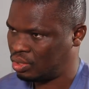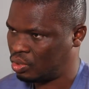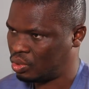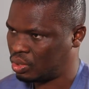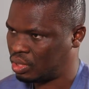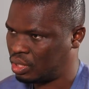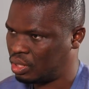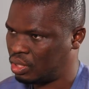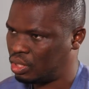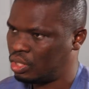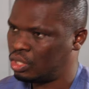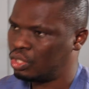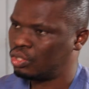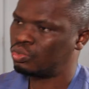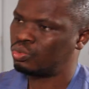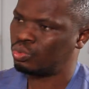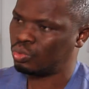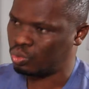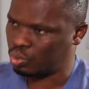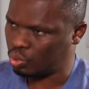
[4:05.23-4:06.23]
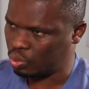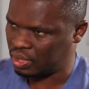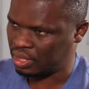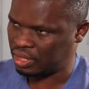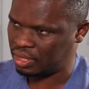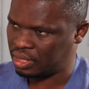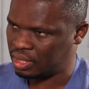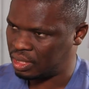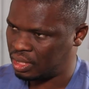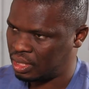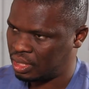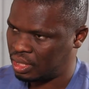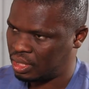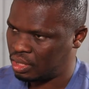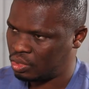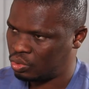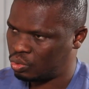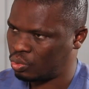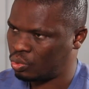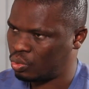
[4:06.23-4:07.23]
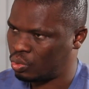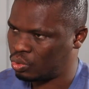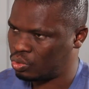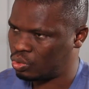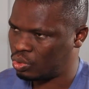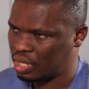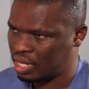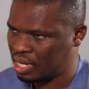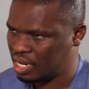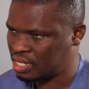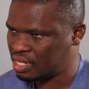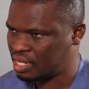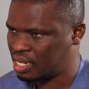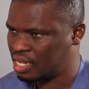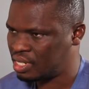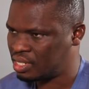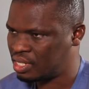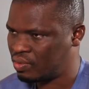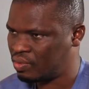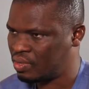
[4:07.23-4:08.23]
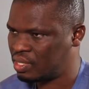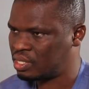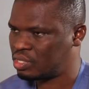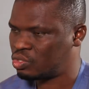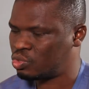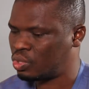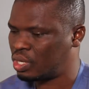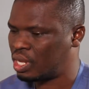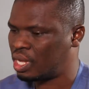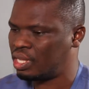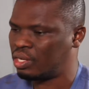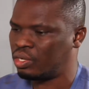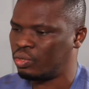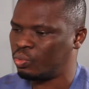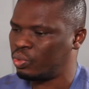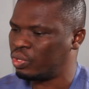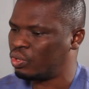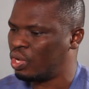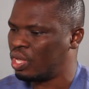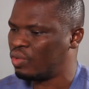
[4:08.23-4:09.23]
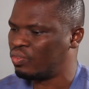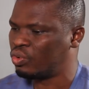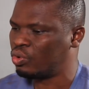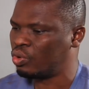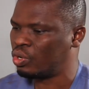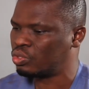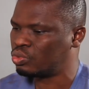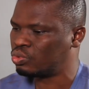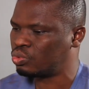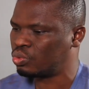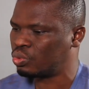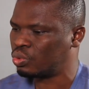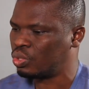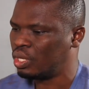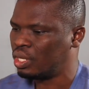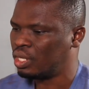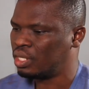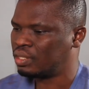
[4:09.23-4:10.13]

okay, to do it, to go through the national service, so that we don't even want to